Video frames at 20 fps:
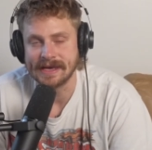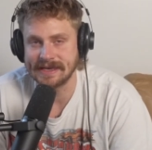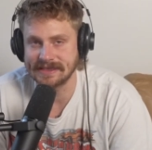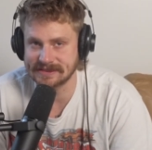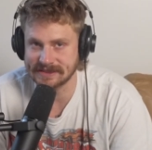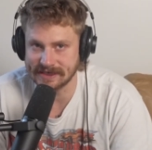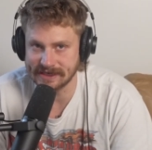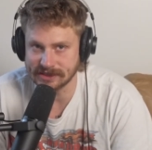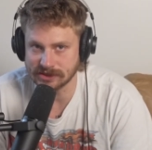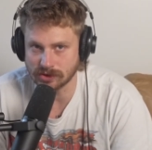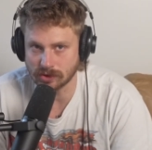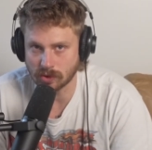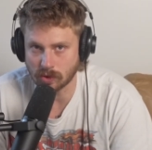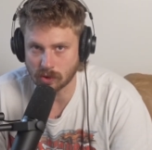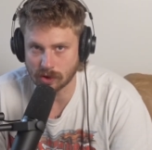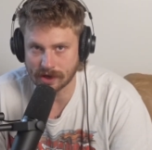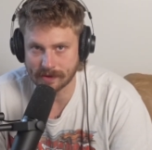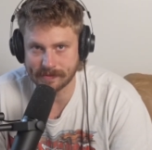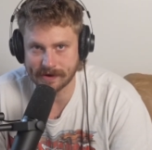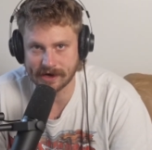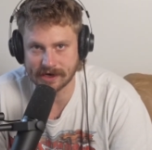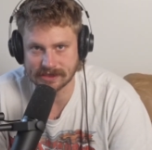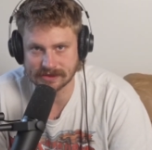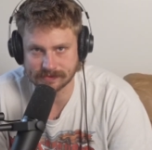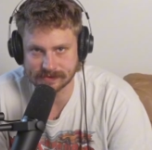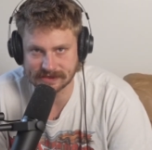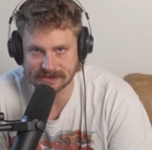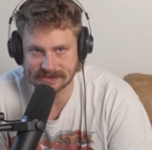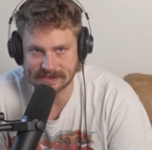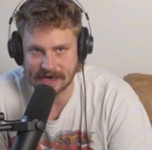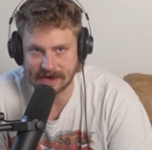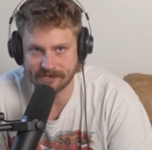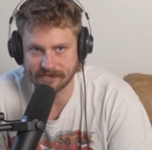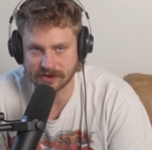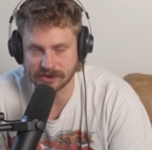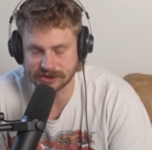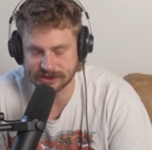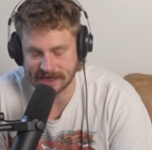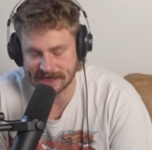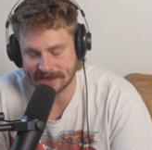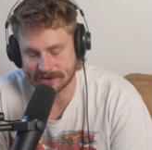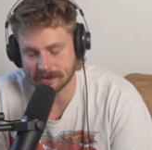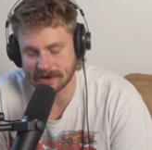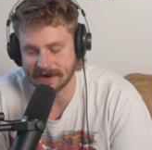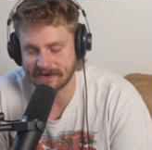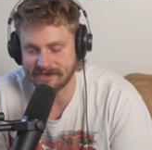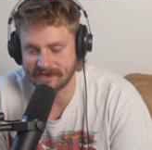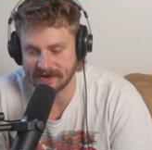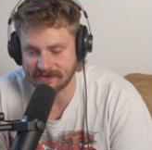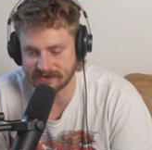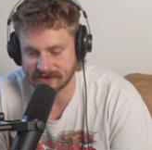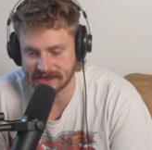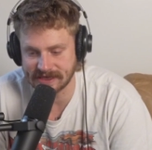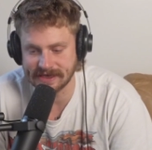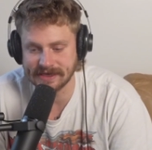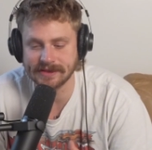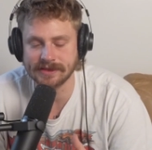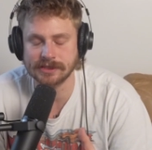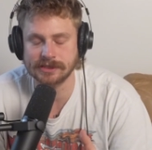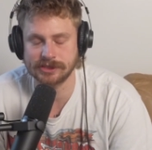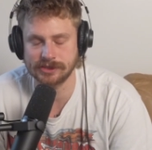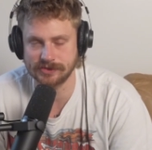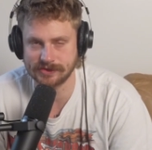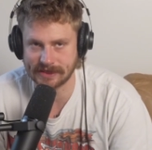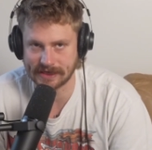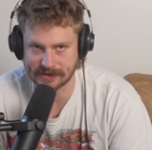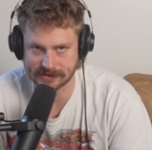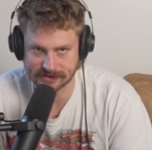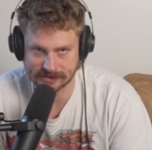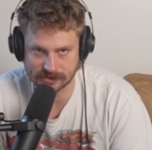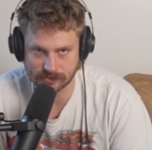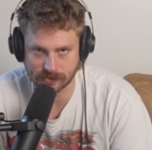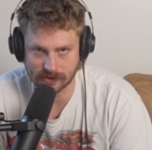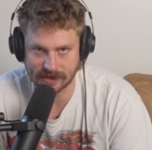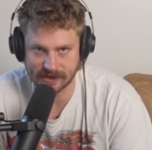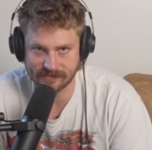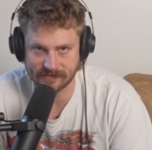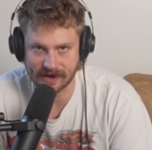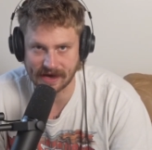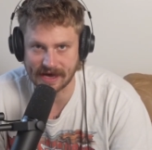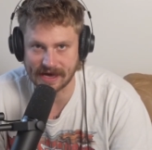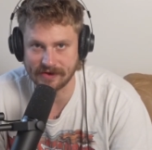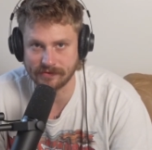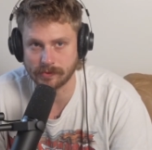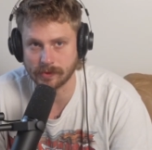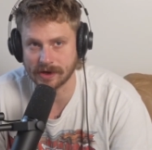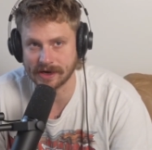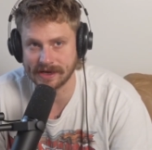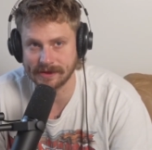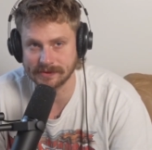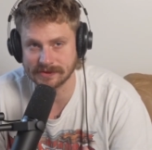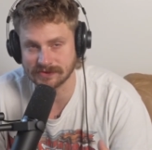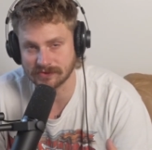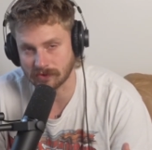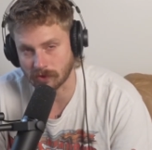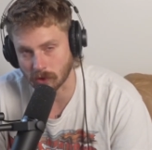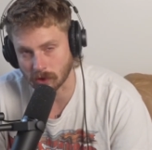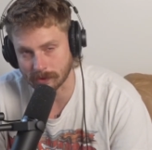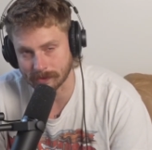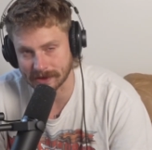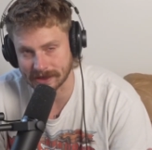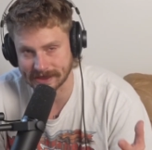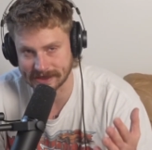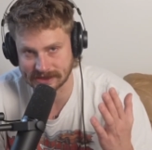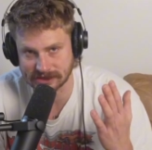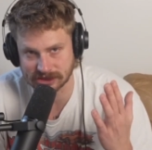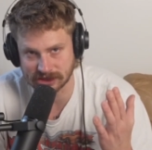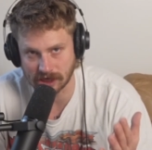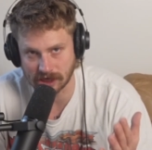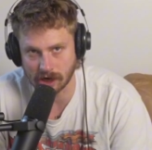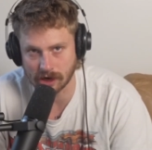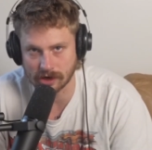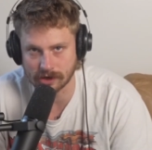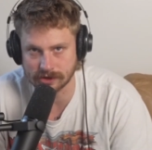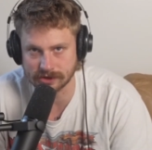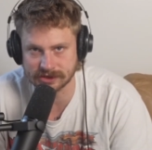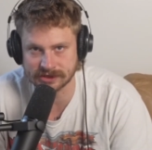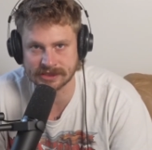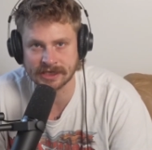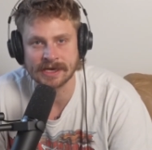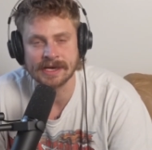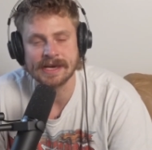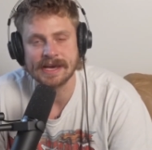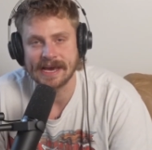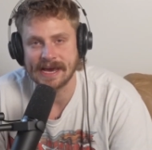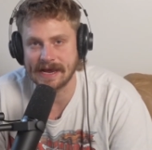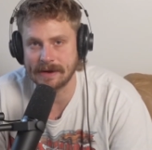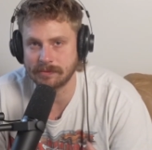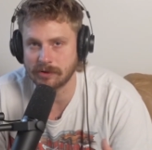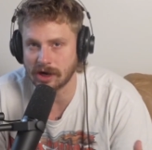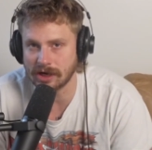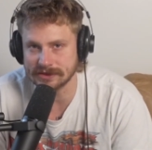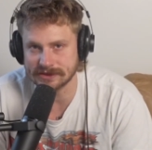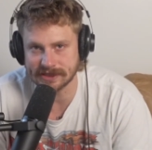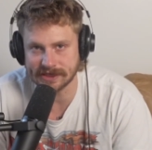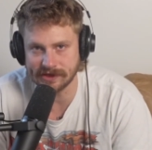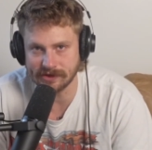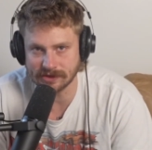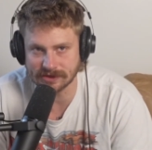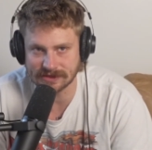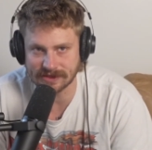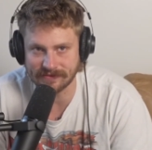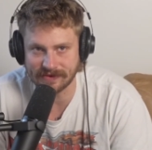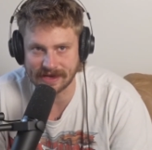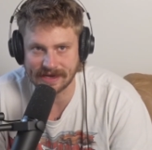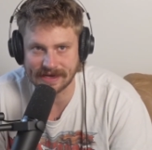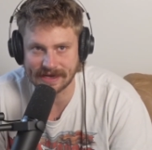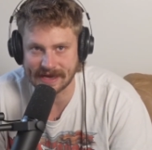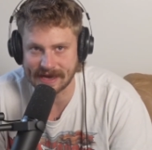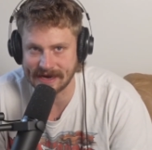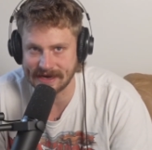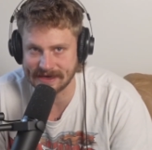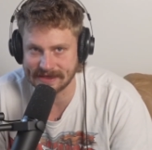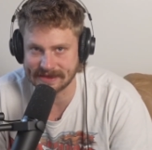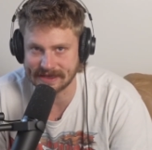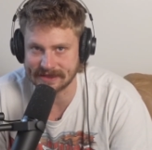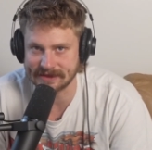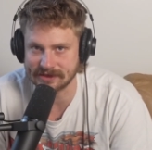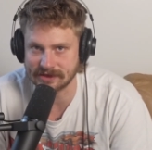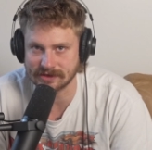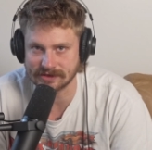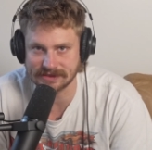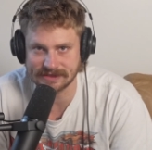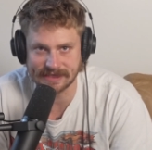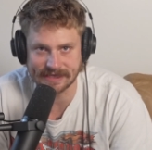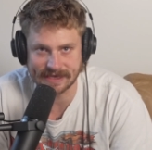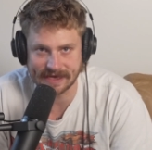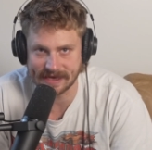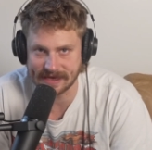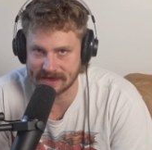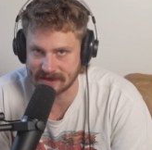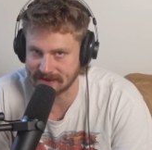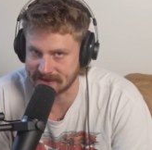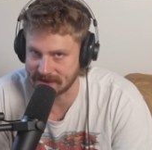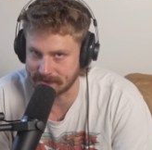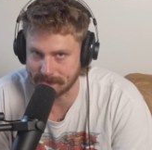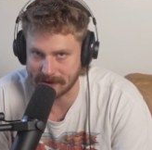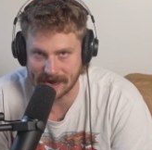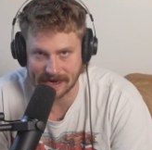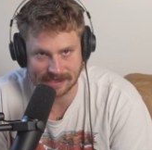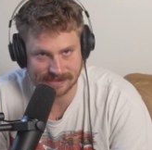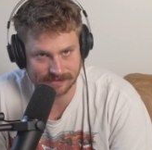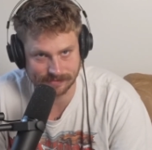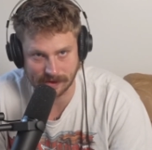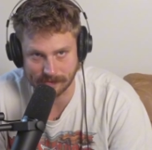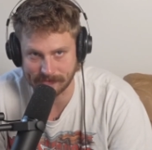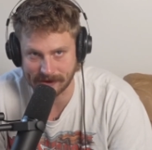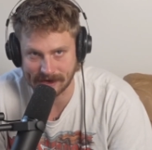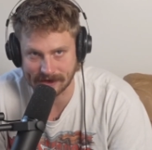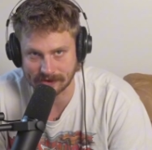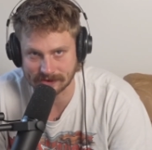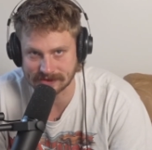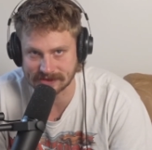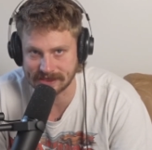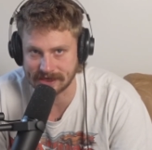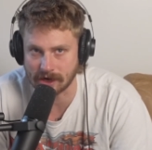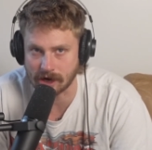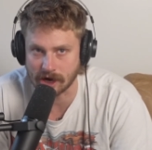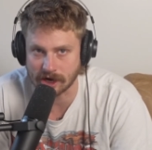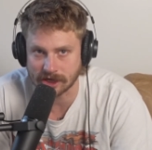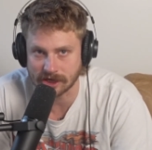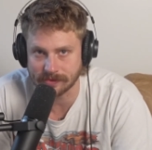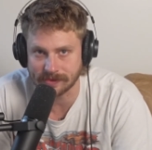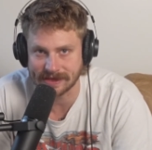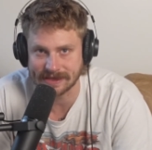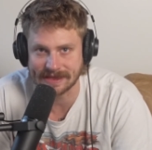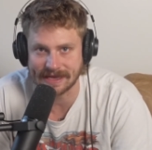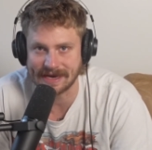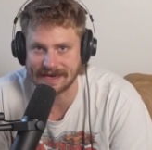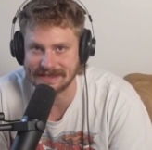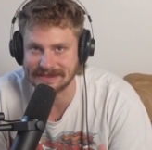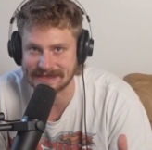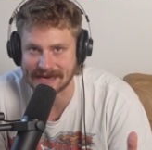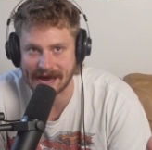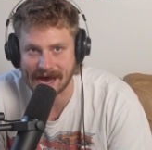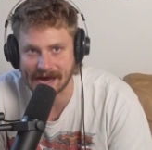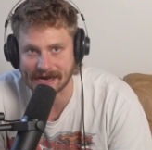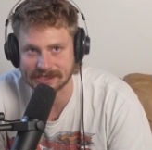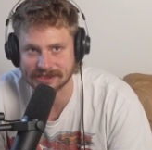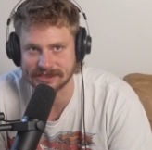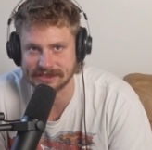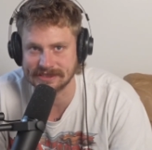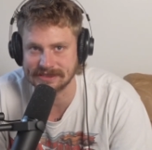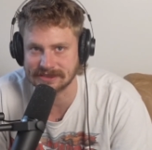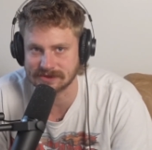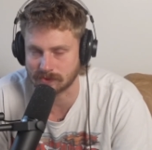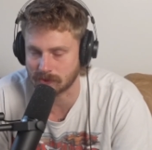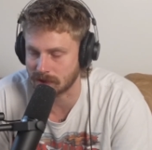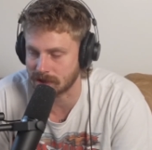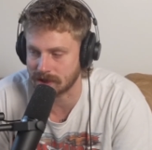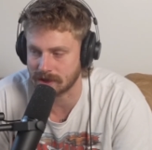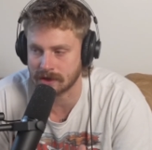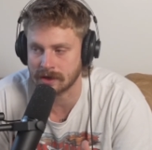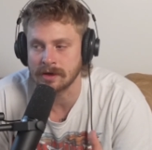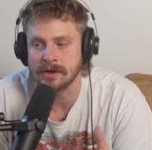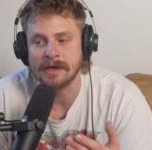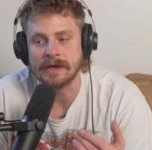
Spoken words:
His initial court appearance was set for January 15th, 2025, where he was formally charged, and prosecutors have indicated that they're seeking the maximum penalty, arguing that his actions were